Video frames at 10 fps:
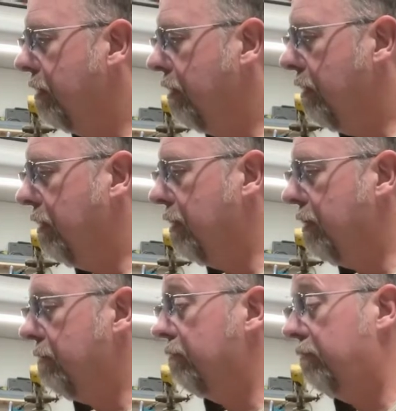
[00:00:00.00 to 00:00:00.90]

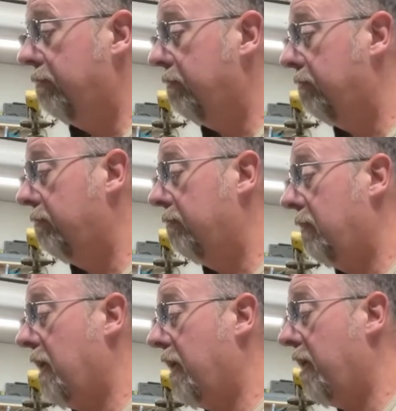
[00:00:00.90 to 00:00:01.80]
Got
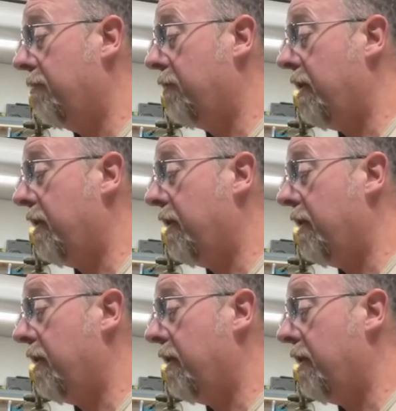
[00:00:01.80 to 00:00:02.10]
to get up to